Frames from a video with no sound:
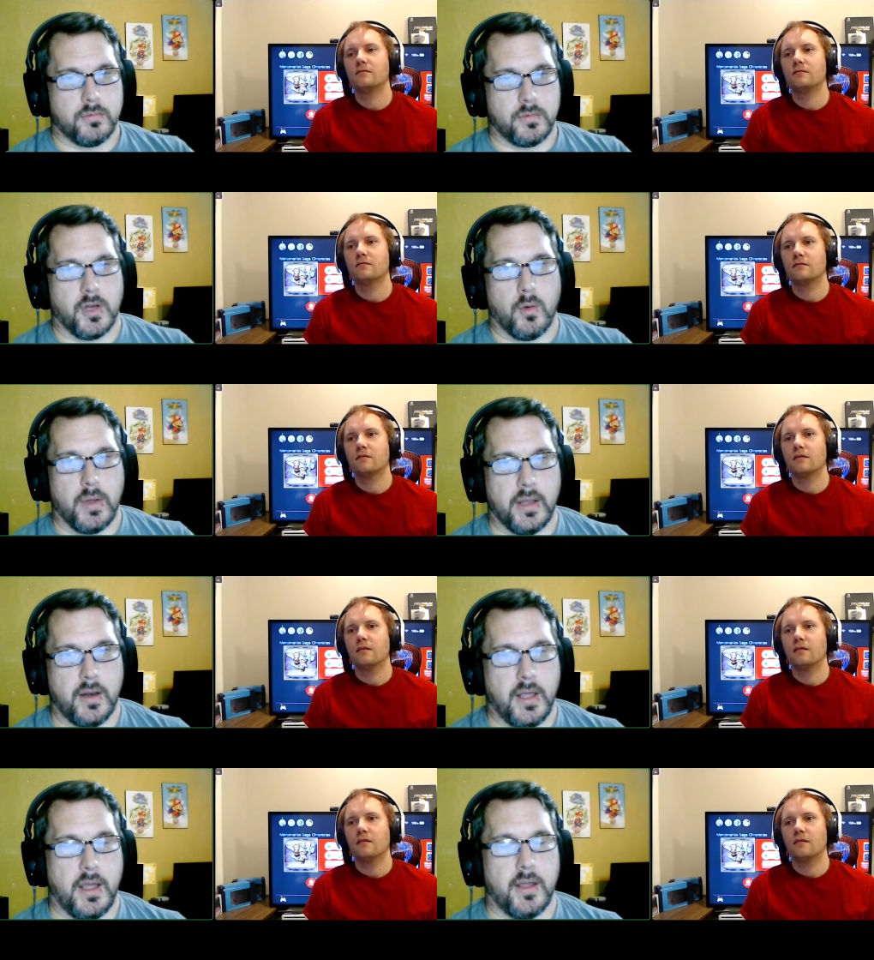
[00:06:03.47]
Speaker 1: go in
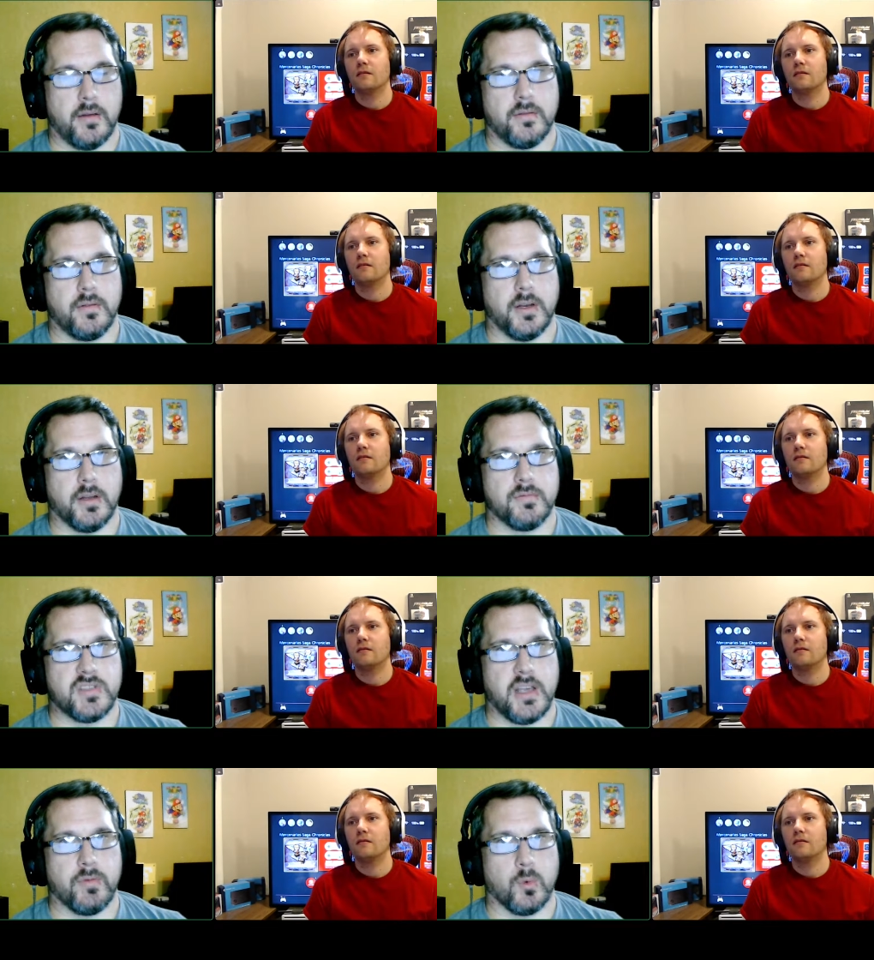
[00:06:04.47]
and you know
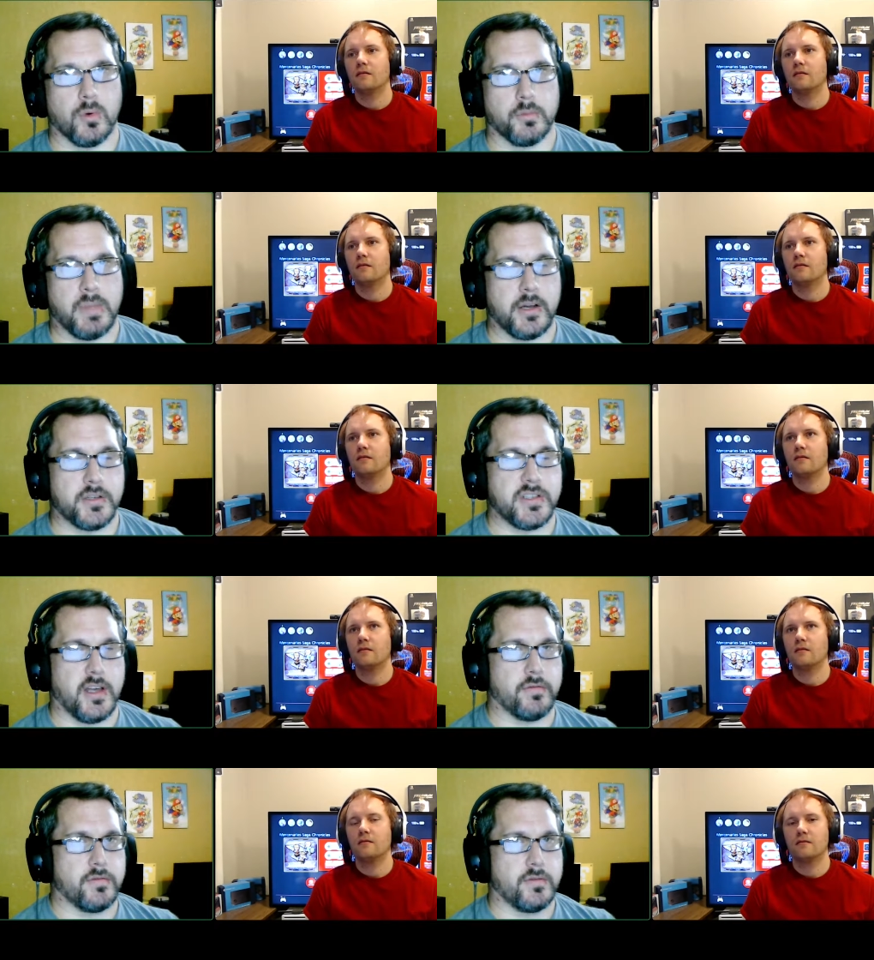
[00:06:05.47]
save the world by
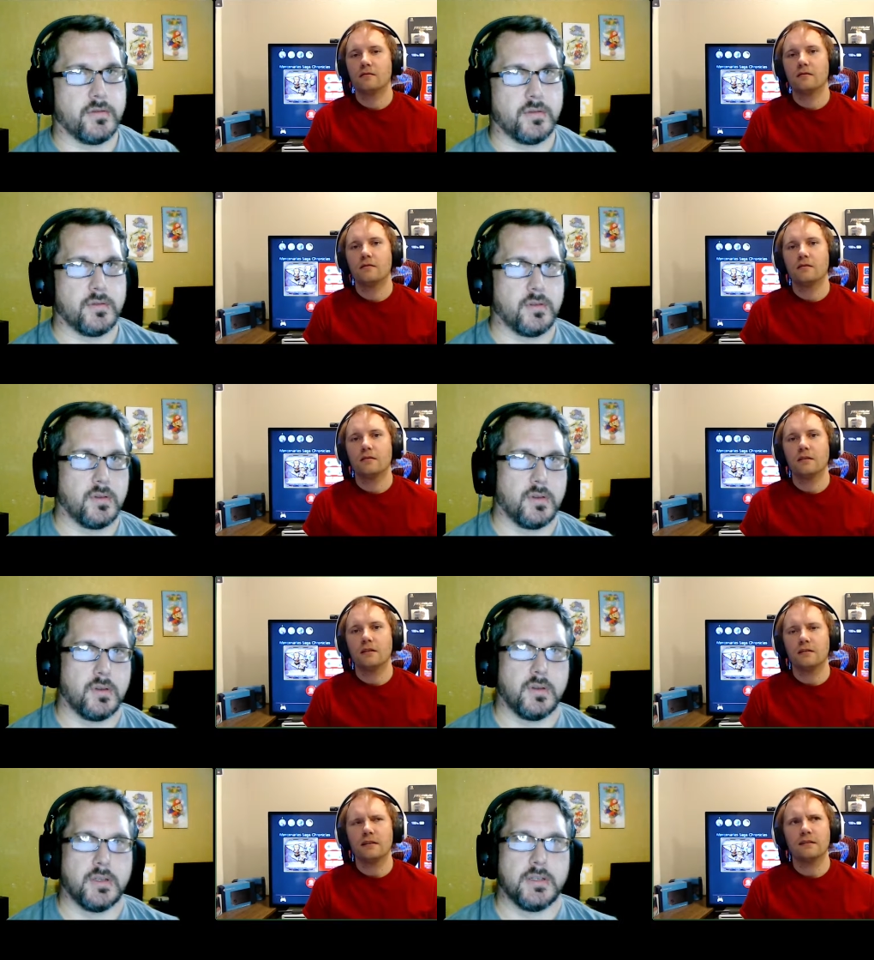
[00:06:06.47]
yourself.
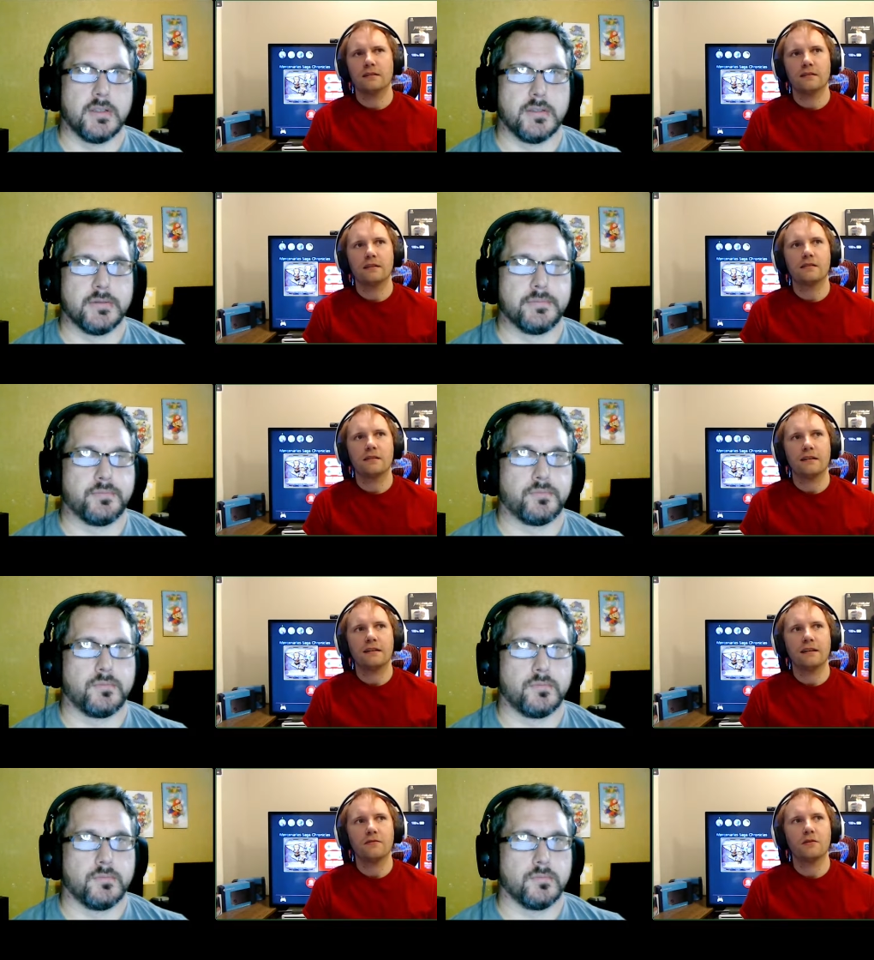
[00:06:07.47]
Speaker 2: And that's I,
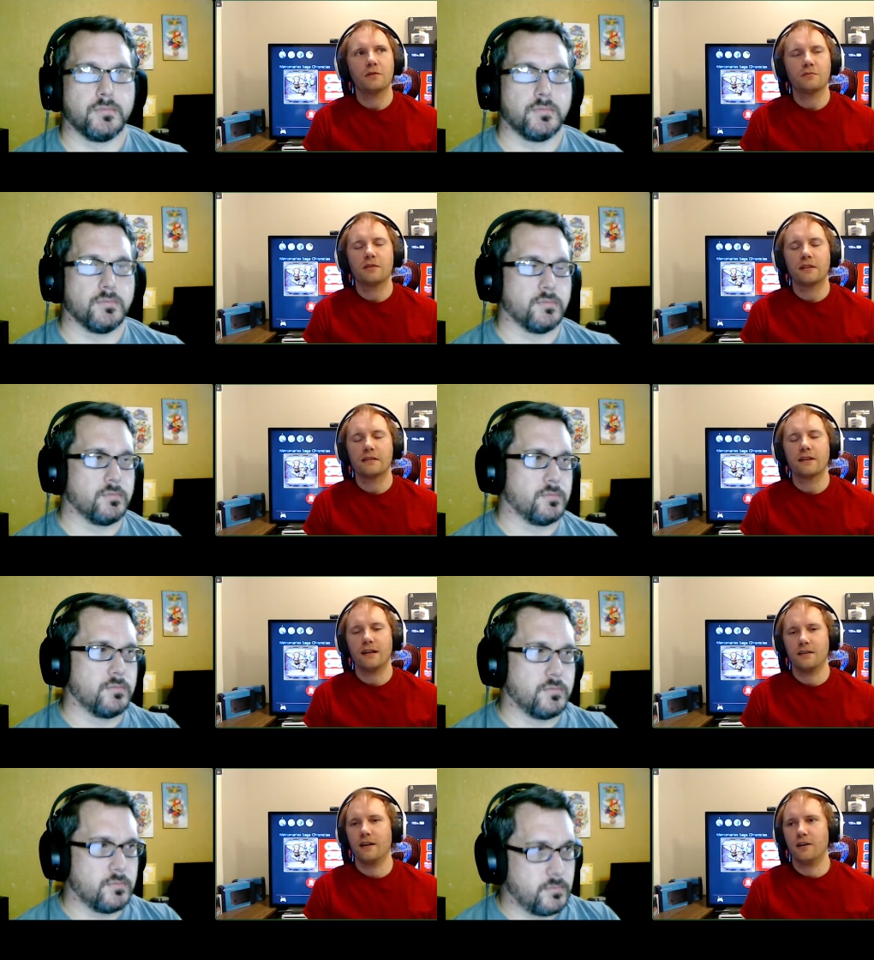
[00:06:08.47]
I think for the most part that's
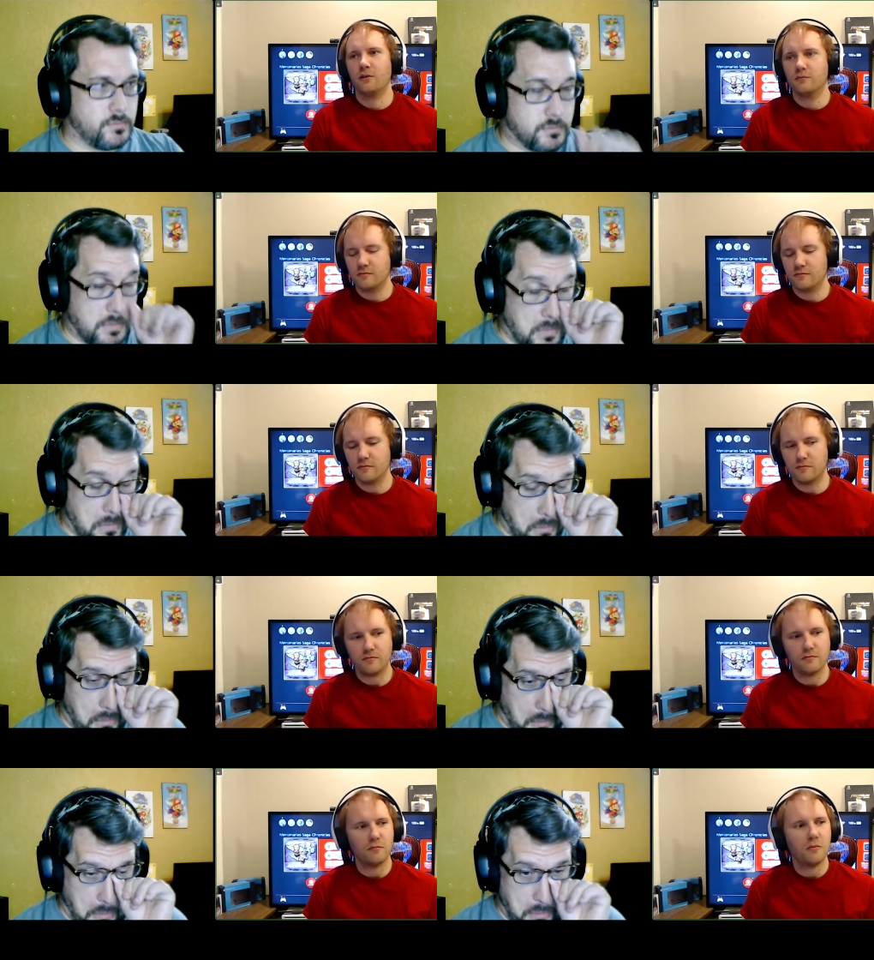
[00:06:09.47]
kind of how
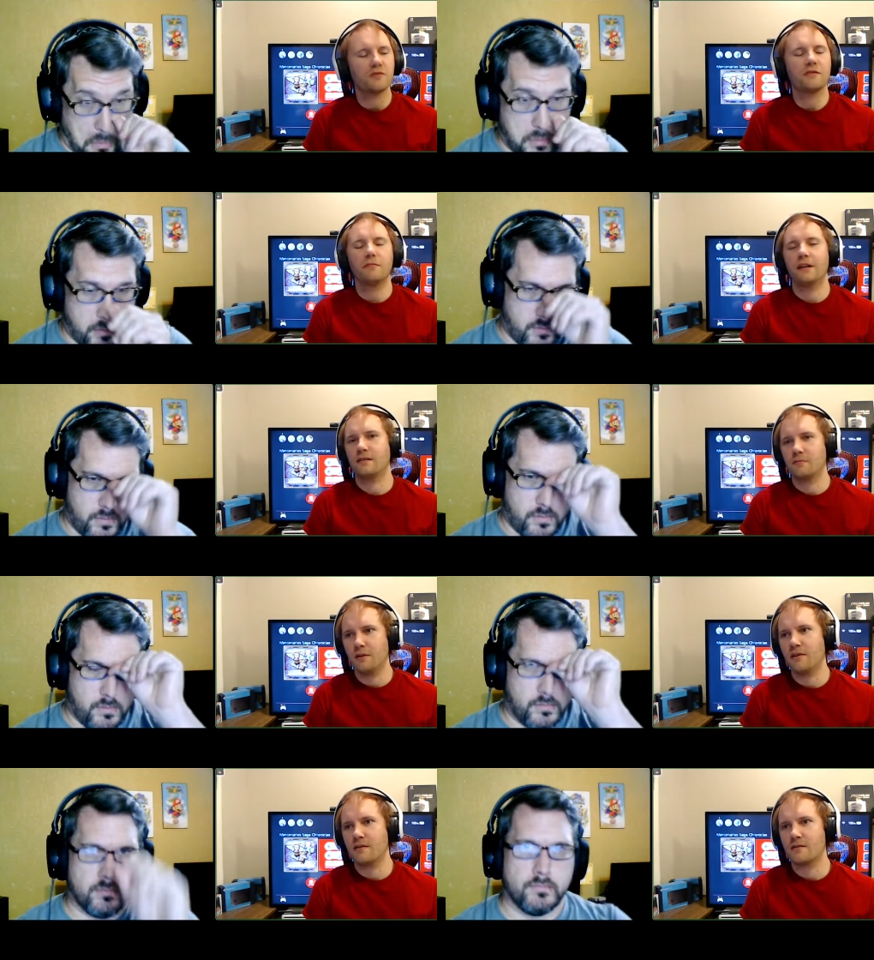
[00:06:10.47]
most of my
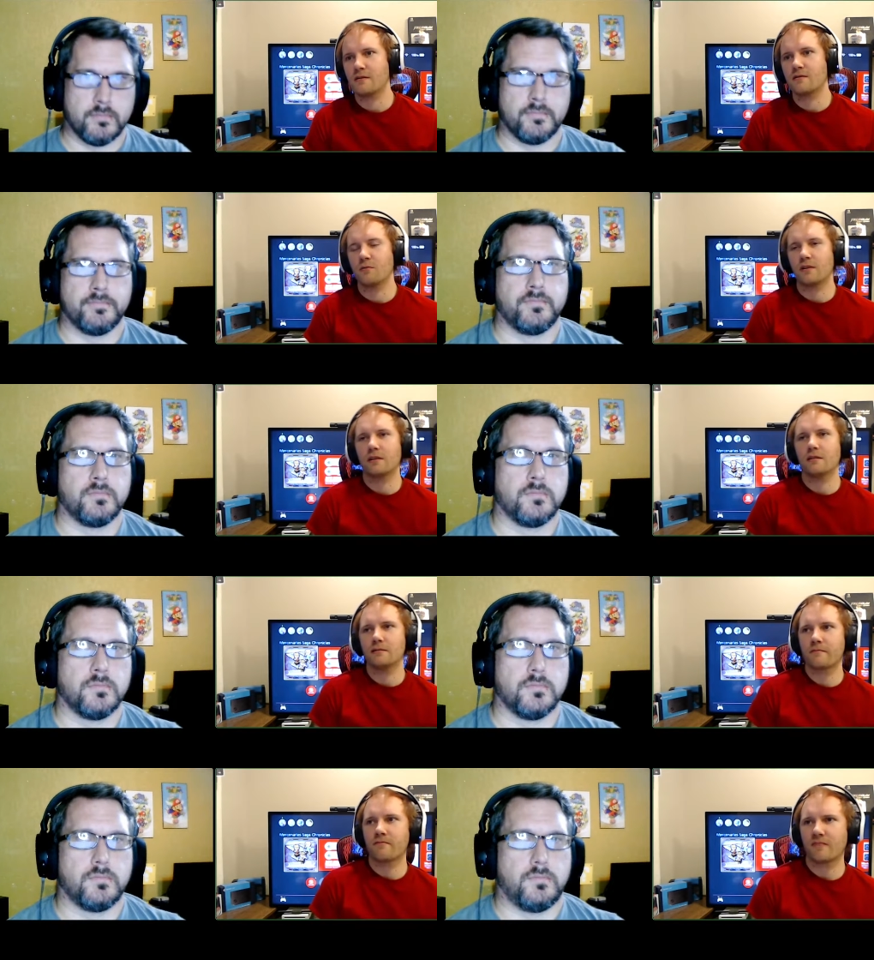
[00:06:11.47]
experiences with
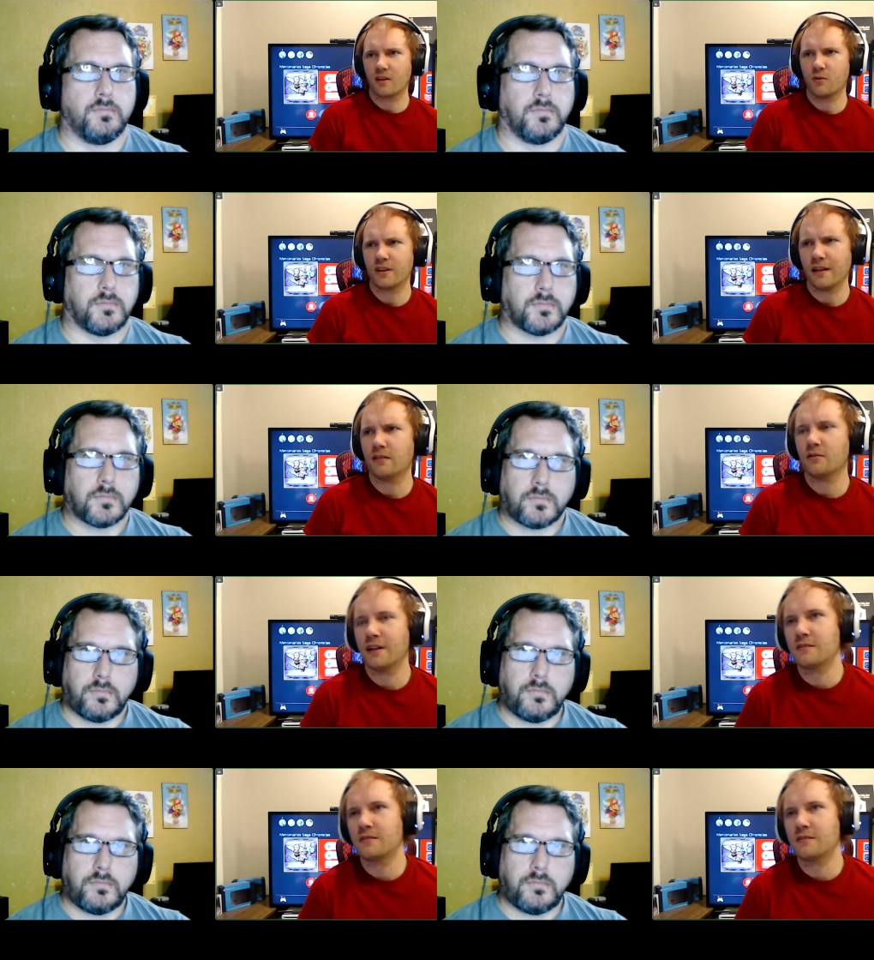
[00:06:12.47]
uh, with Halo